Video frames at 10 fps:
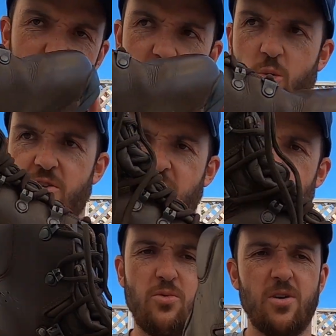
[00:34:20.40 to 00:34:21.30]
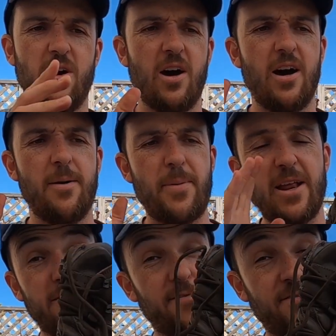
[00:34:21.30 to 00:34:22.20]
good quality boot.
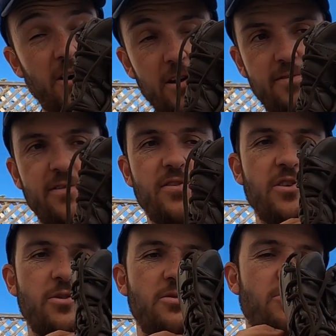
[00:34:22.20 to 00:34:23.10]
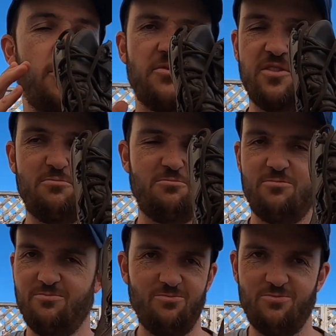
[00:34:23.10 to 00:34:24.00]
Paid a £5 for those. I was like,
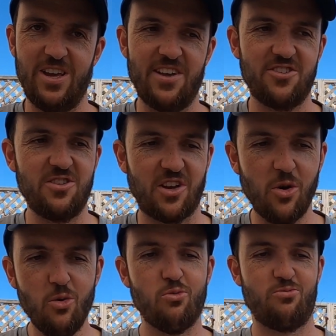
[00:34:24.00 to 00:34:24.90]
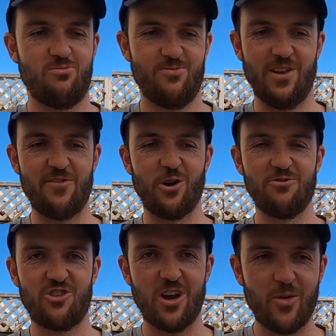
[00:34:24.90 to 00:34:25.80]
yes, and she's like, oh, they've
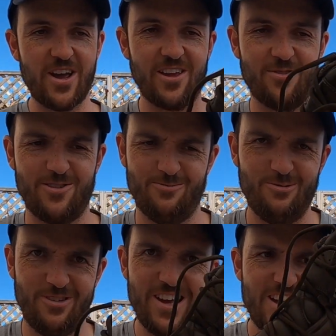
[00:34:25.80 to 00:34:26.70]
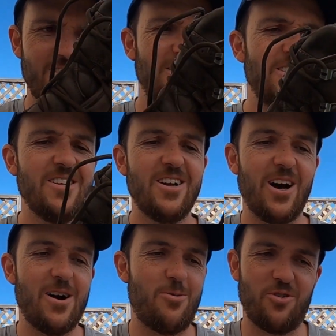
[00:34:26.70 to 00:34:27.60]
gone straight away. I'm like, oh yeah.
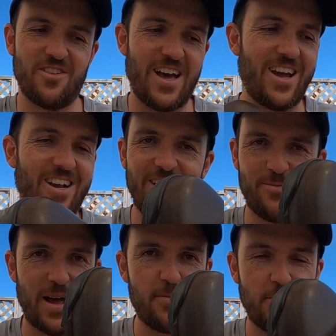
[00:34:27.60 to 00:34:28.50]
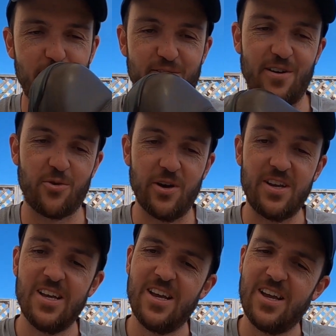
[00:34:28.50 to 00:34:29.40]
I wasn't haggling. I'm happy to pay
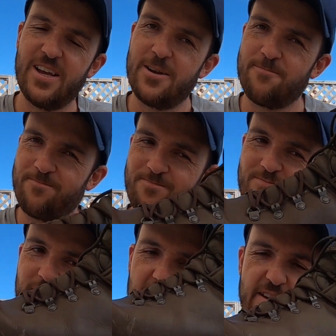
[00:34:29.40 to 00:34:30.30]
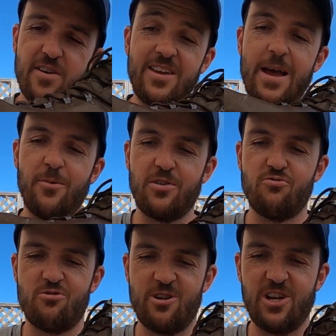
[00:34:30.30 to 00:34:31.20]
£5. If I can get them
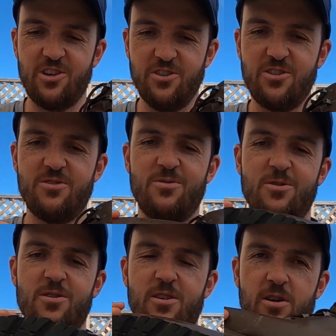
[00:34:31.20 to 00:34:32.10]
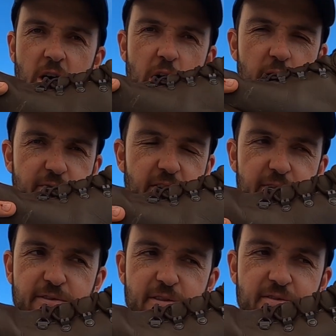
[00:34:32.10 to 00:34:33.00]
looking really good, hopefully
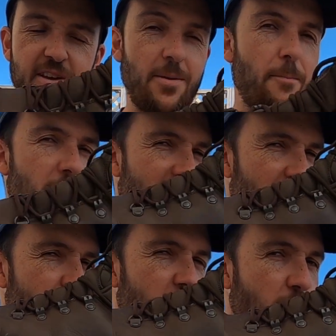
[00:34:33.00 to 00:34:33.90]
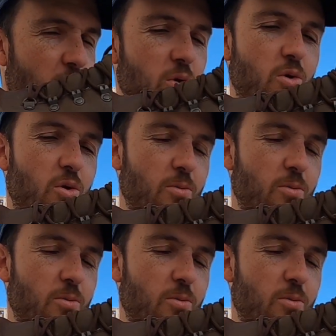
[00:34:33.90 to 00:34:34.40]
50, maybe more,